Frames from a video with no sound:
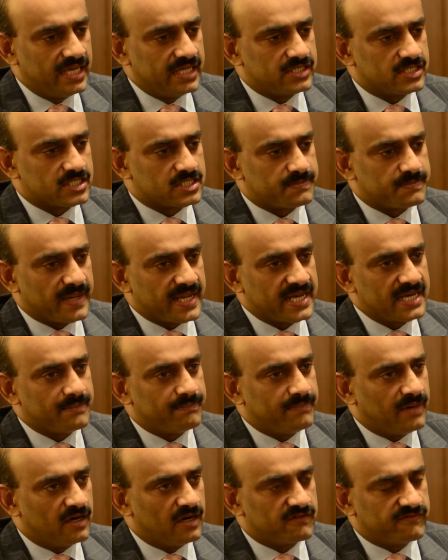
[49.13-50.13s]
to spend
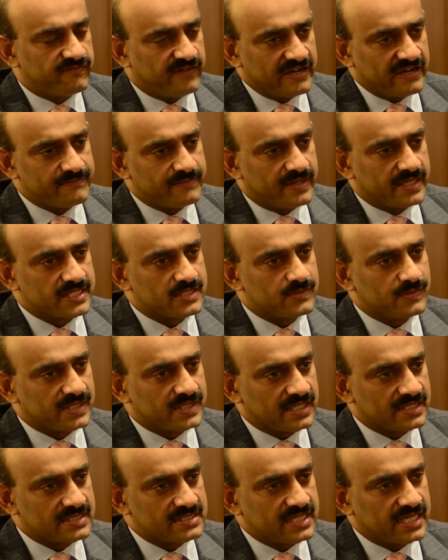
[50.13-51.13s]
about 5 months with
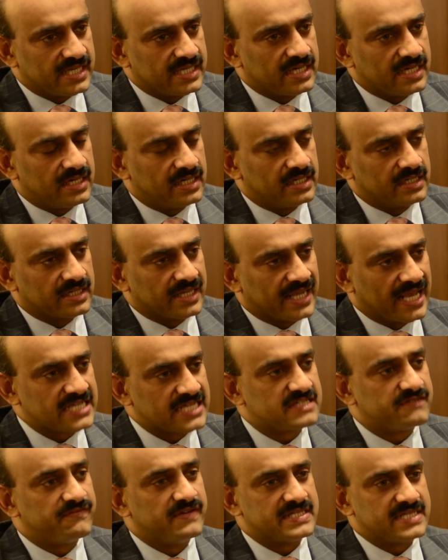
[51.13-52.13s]
us in our
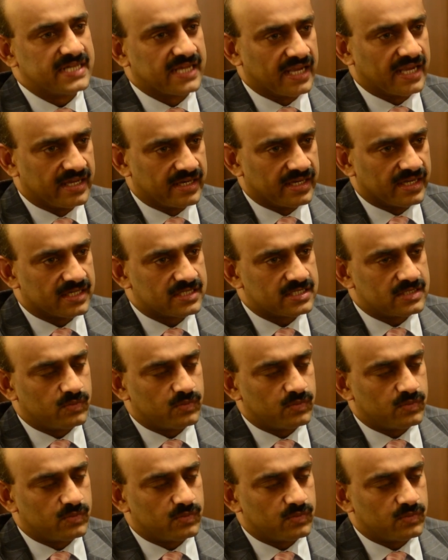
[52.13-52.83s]
guest-facing areas,